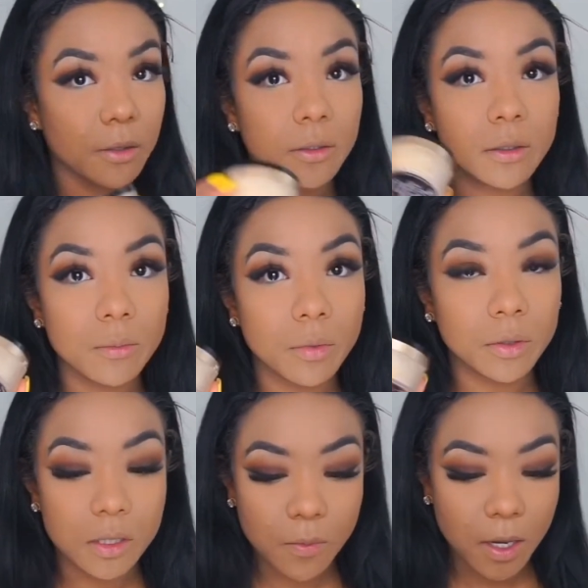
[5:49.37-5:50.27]
the Too
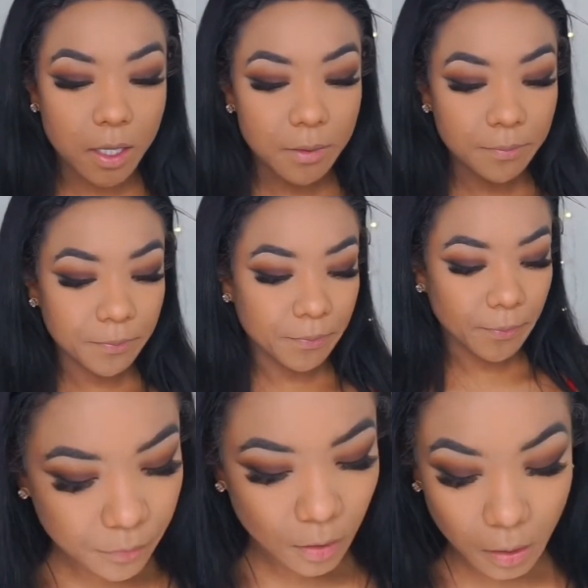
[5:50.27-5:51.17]
Faced Born This
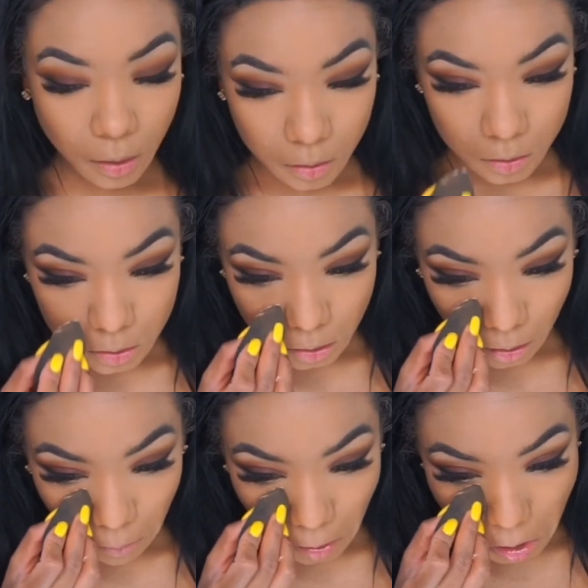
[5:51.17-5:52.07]
Way setting
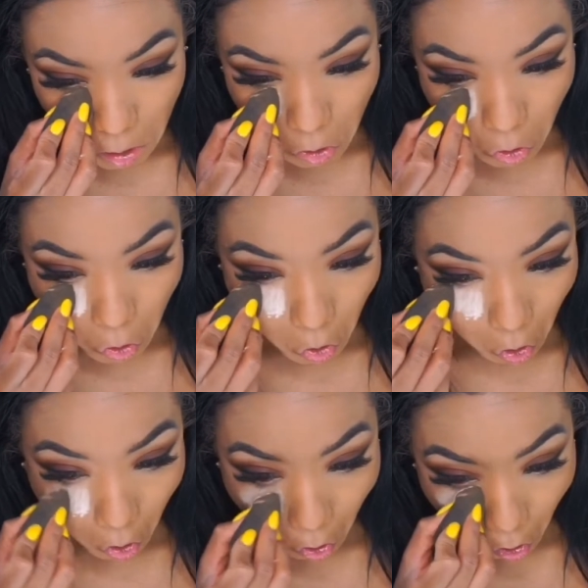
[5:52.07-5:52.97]
powder
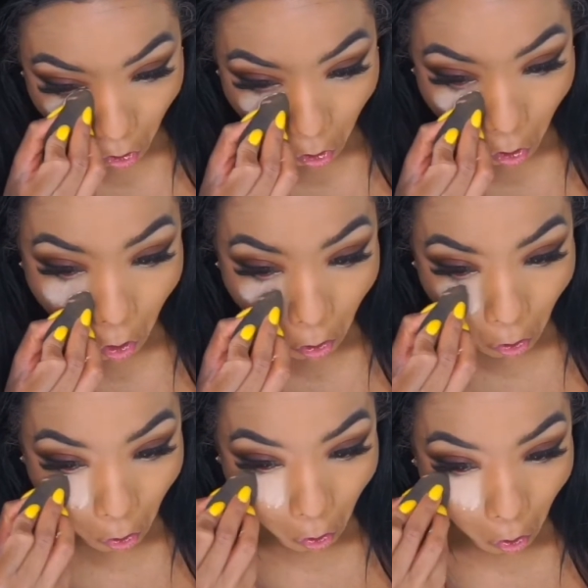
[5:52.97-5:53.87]
and
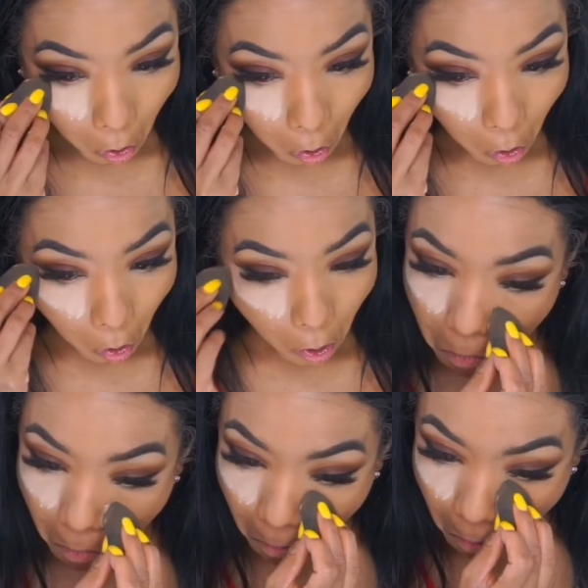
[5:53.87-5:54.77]
setting our
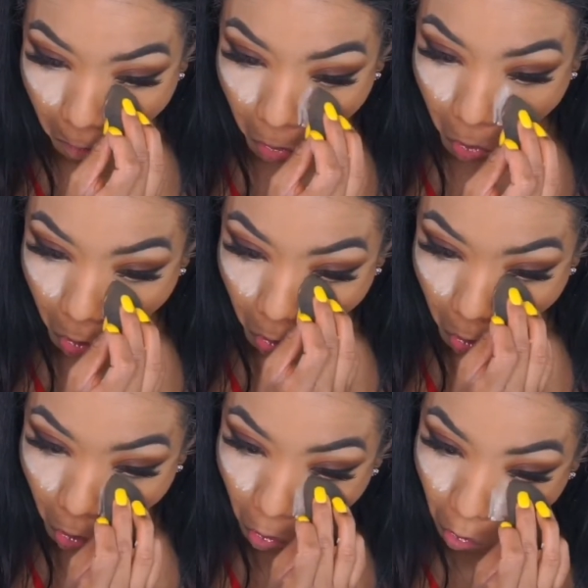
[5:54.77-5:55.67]
under eyes
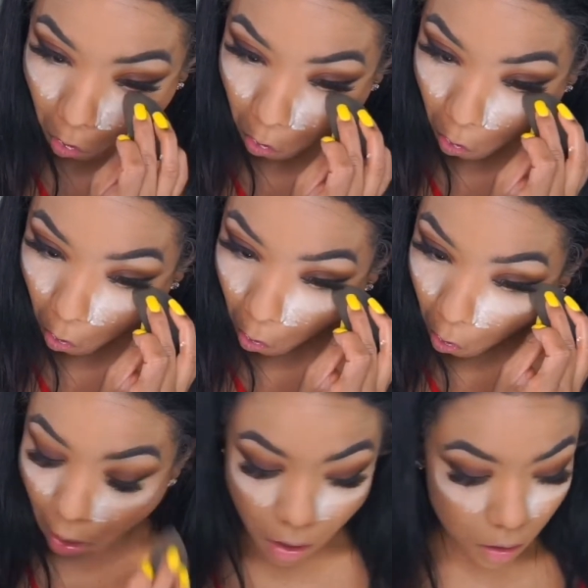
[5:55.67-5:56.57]

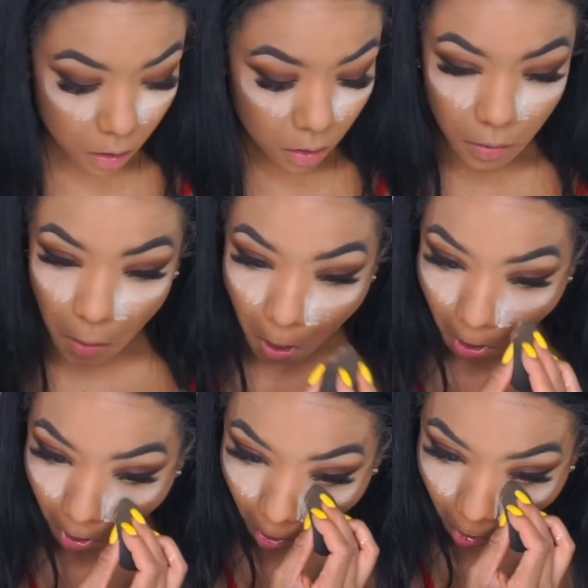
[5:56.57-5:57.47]
so that we don't get any
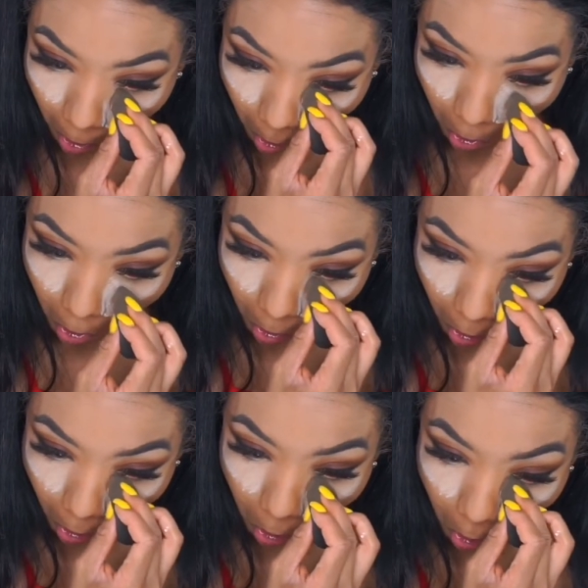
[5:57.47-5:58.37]
creasing.
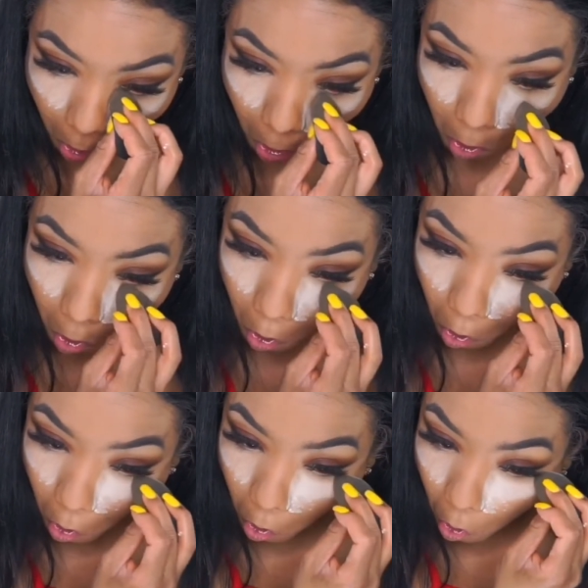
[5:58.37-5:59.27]
And then we'll
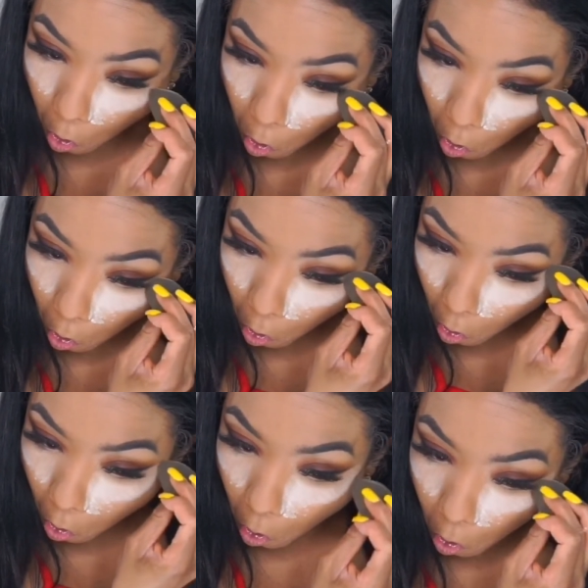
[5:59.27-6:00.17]
be placing it
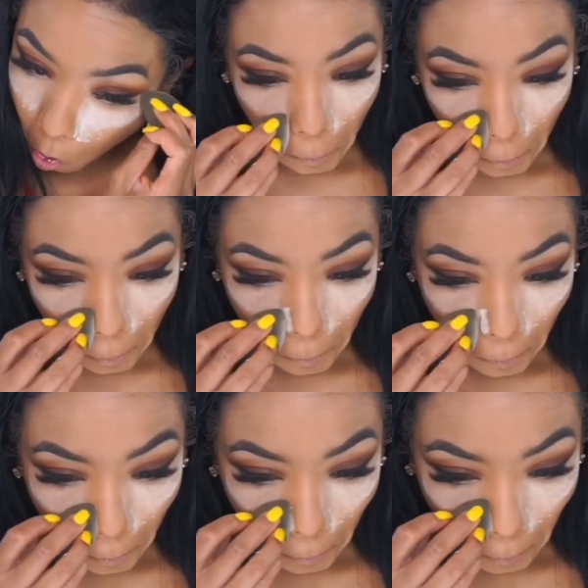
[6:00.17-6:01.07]
into the
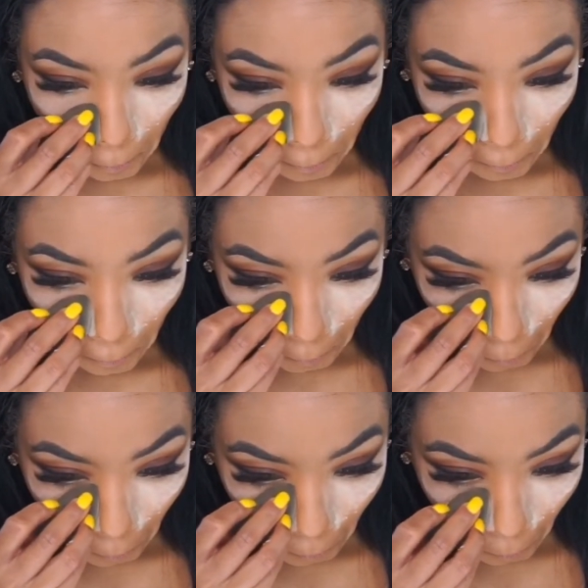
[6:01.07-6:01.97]
oily spots of our
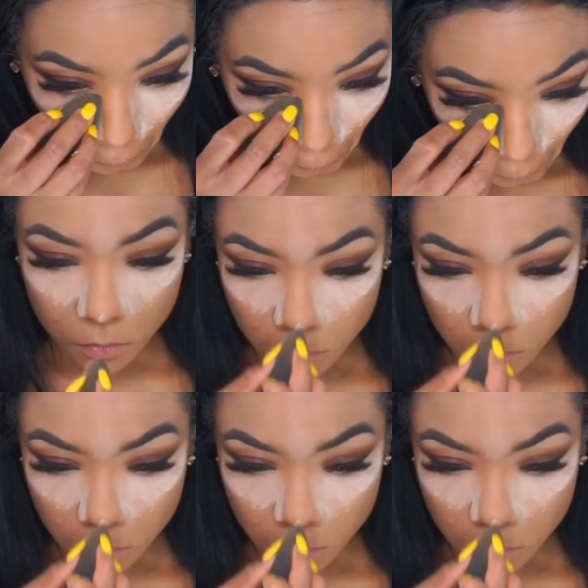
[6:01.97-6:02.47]
face, and for